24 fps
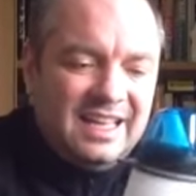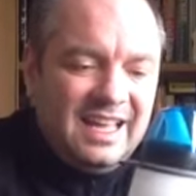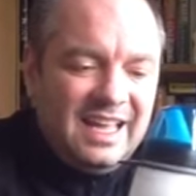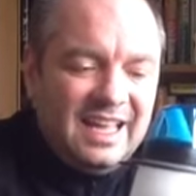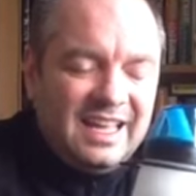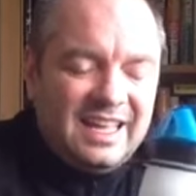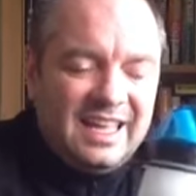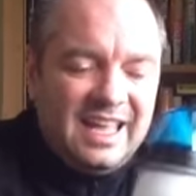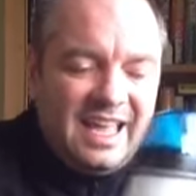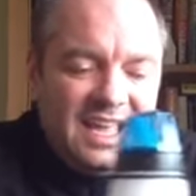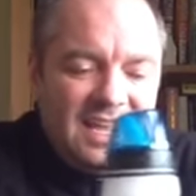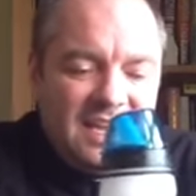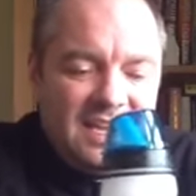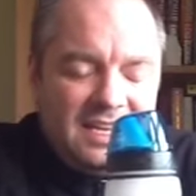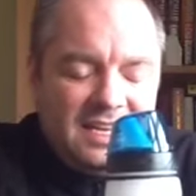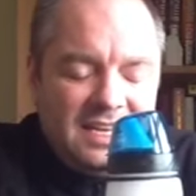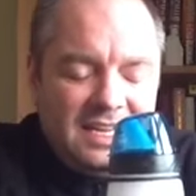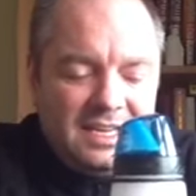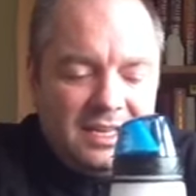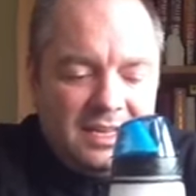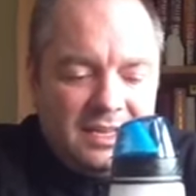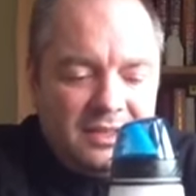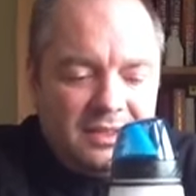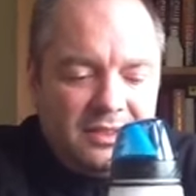Again,
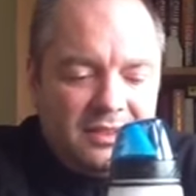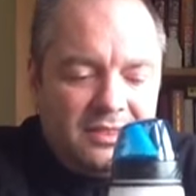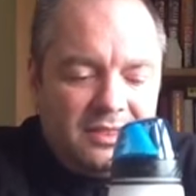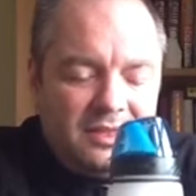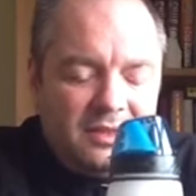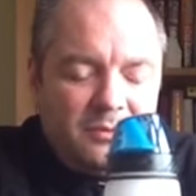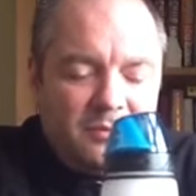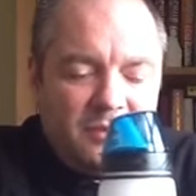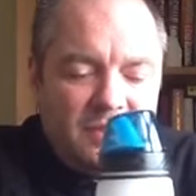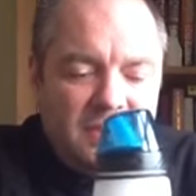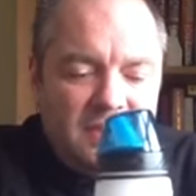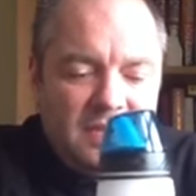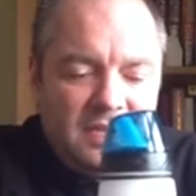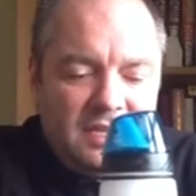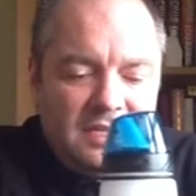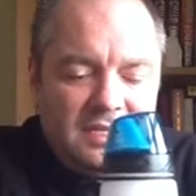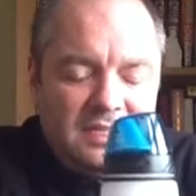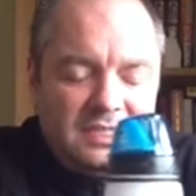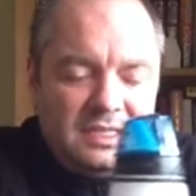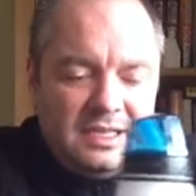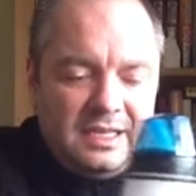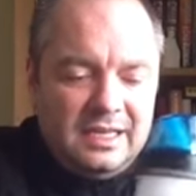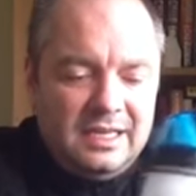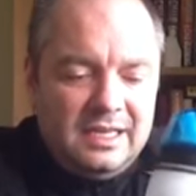the thing with
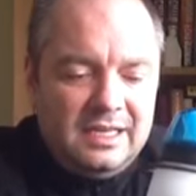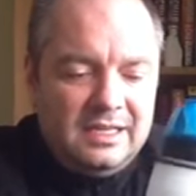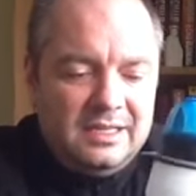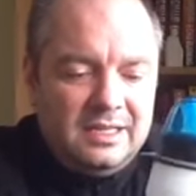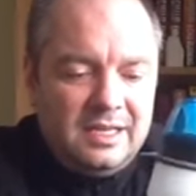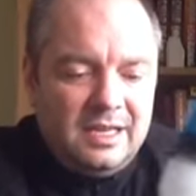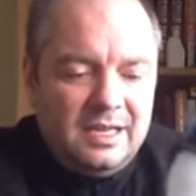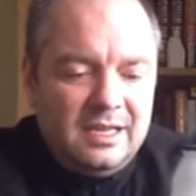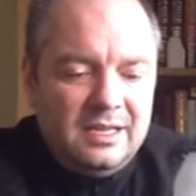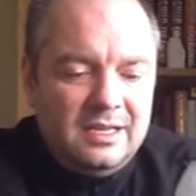this is,